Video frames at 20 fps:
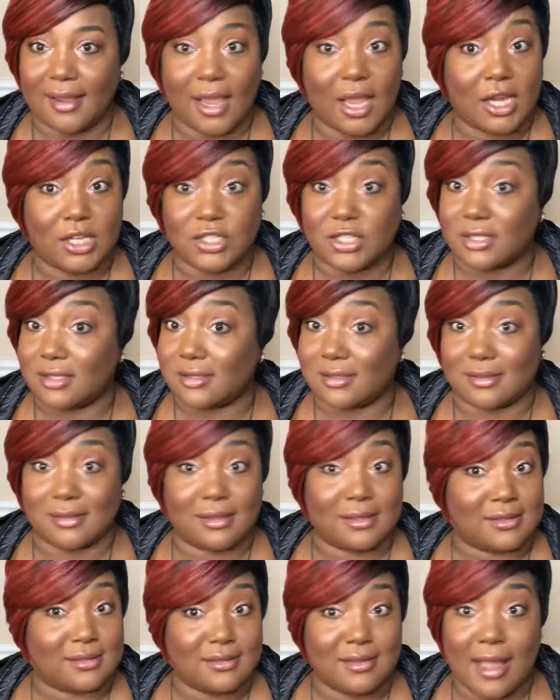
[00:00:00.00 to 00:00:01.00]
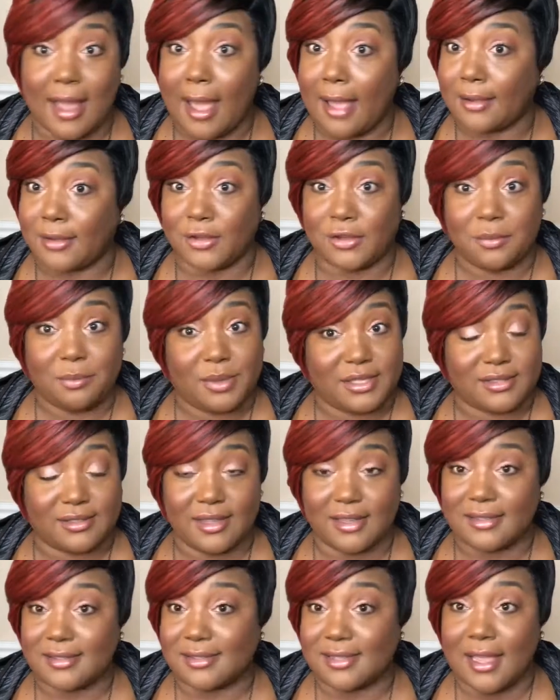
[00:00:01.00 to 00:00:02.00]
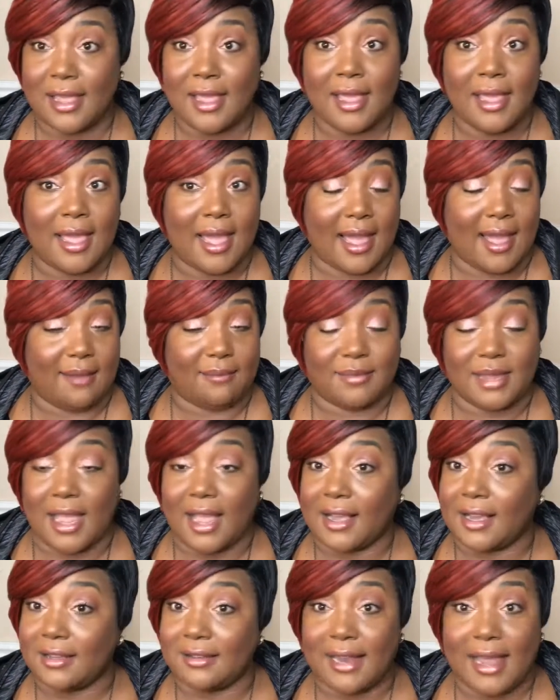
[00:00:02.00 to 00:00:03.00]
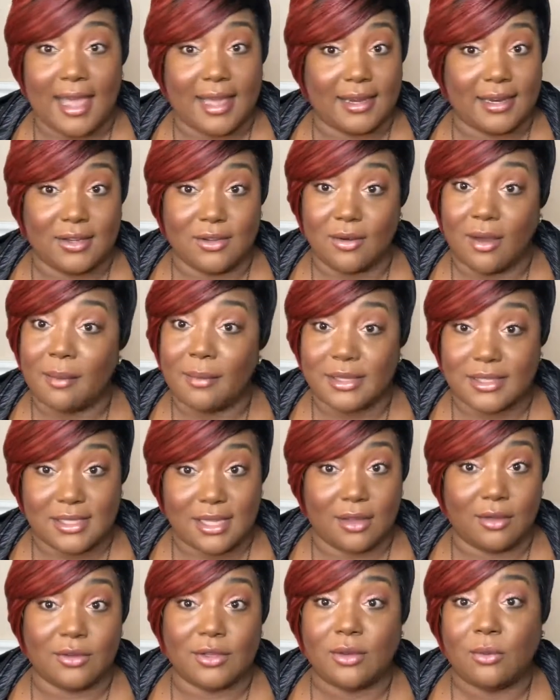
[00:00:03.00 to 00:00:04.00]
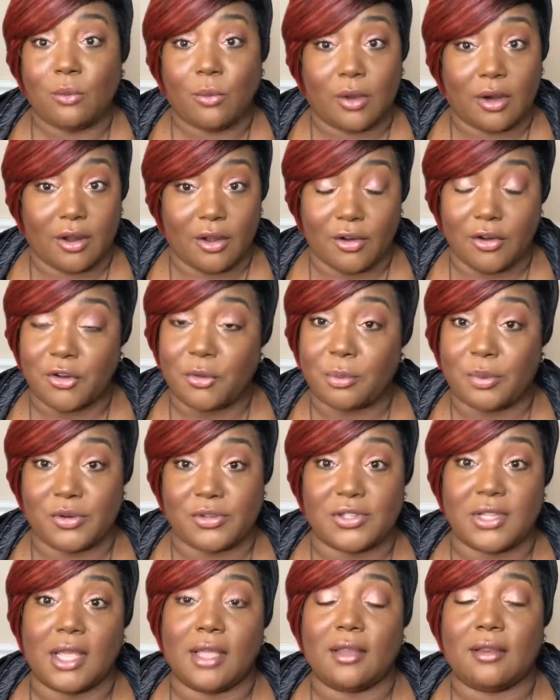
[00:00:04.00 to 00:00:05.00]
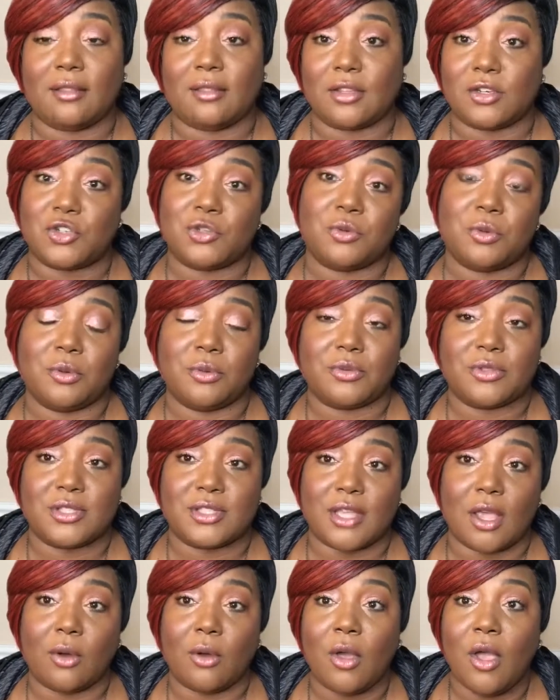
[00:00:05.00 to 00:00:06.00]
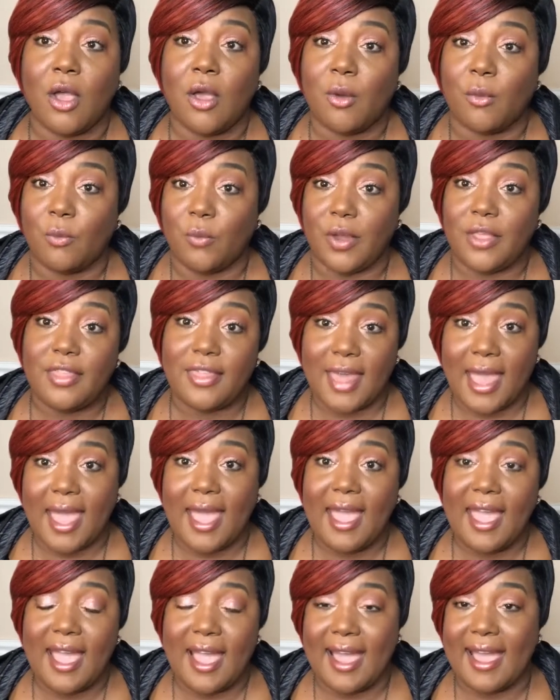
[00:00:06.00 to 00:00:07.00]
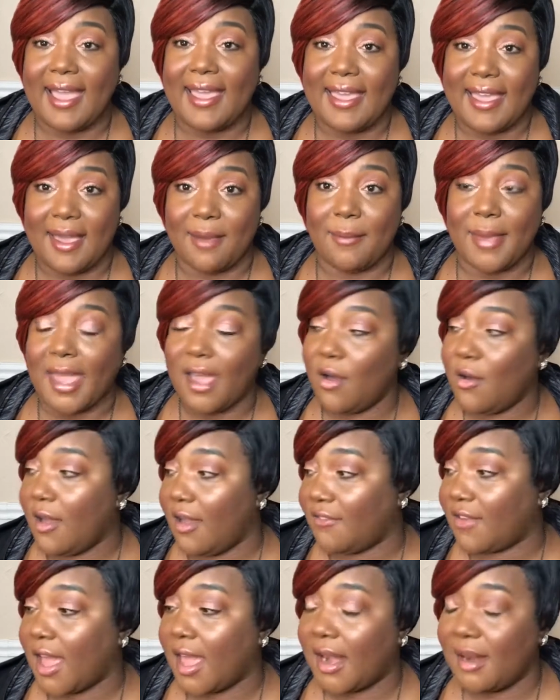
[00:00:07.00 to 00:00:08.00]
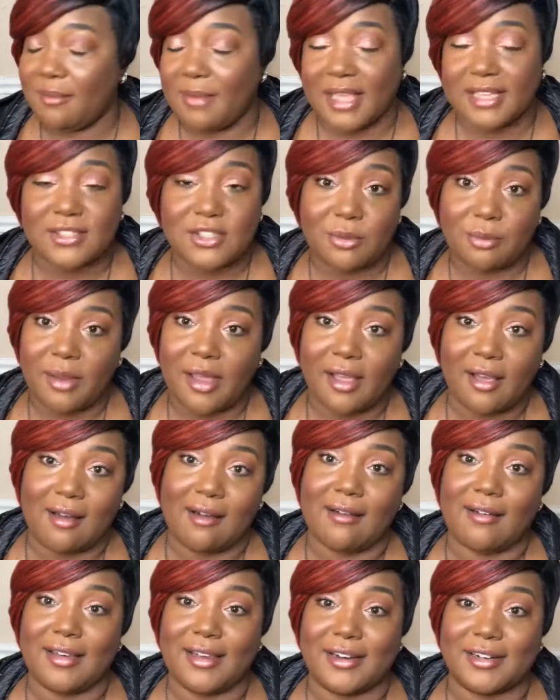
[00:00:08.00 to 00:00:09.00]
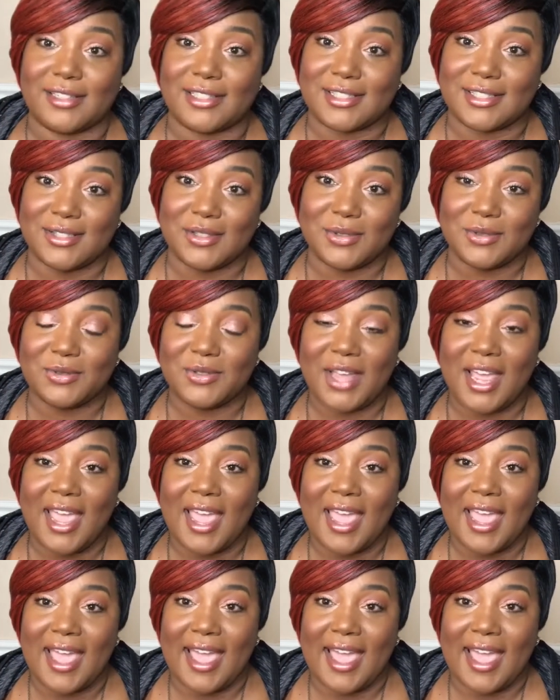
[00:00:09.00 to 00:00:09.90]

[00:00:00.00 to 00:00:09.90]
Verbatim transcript: It just is not good business. I'm not going to lie to you. I'm going to tell you one hundred percent the truth. So with that, I am out. I've got a mastermind call here soon.